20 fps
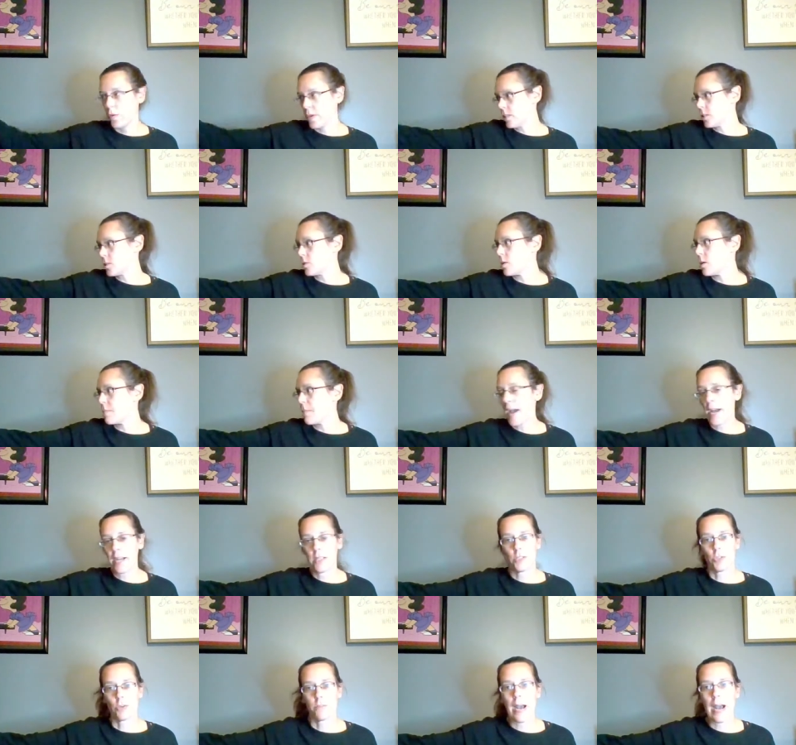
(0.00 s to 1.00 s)
went to a
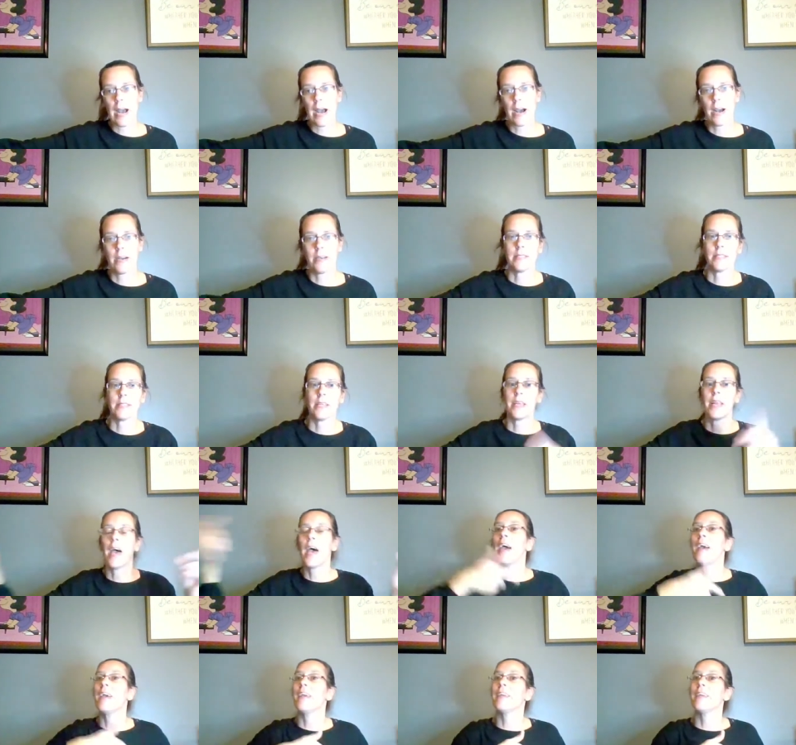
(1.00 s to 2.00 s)
passerby and said,
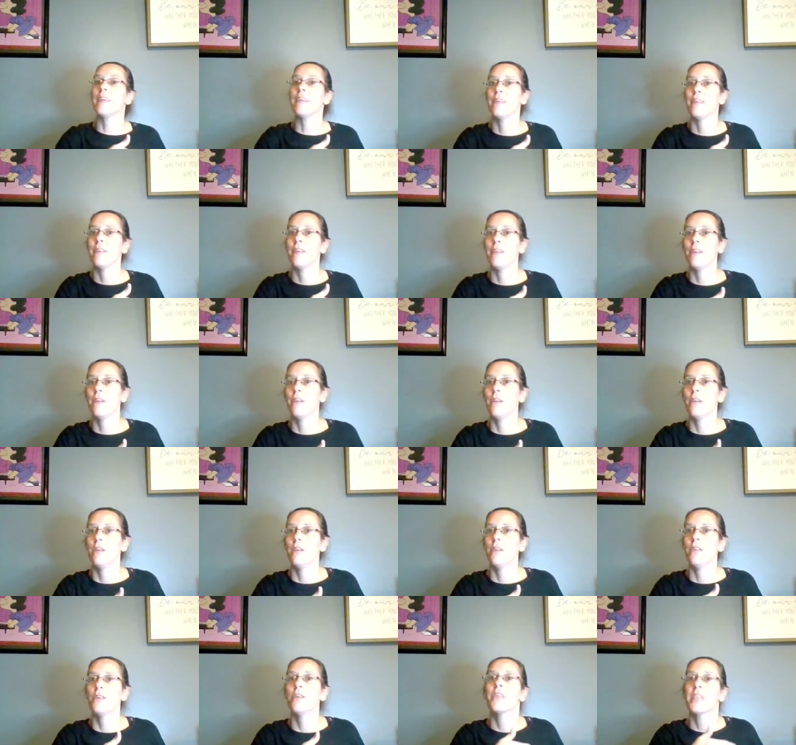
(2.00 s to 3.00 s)
hey,
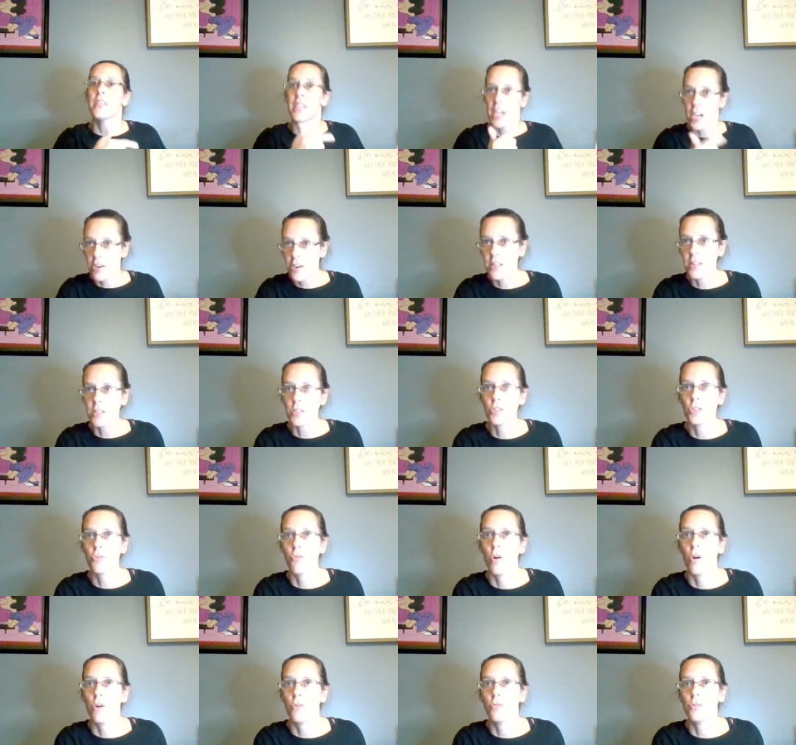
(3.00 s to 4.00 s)
carry this
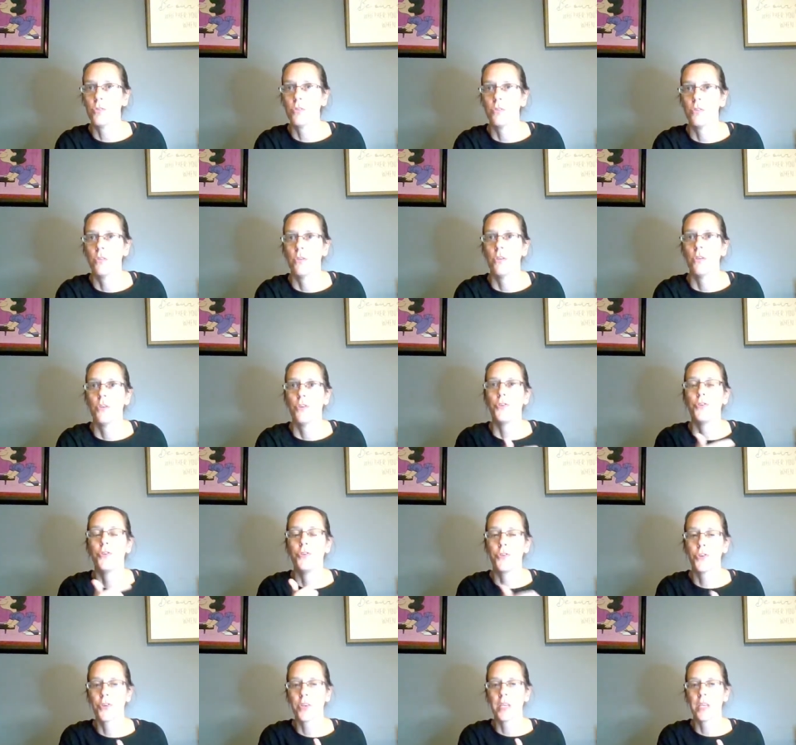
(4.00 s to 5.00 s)
cross.
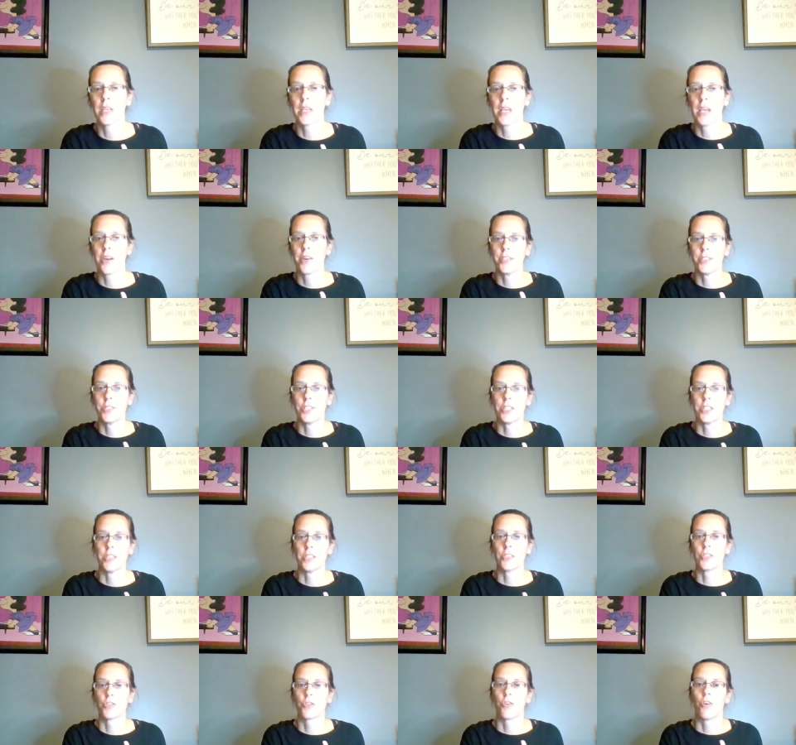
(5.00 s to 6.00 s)
You're going to carry
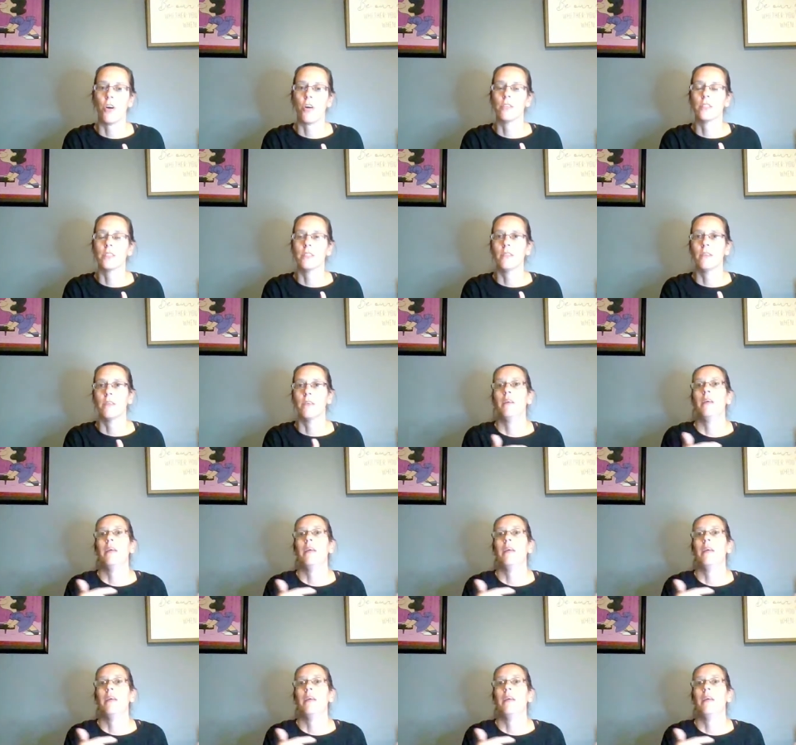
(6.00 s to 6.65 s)
Jesus' cross.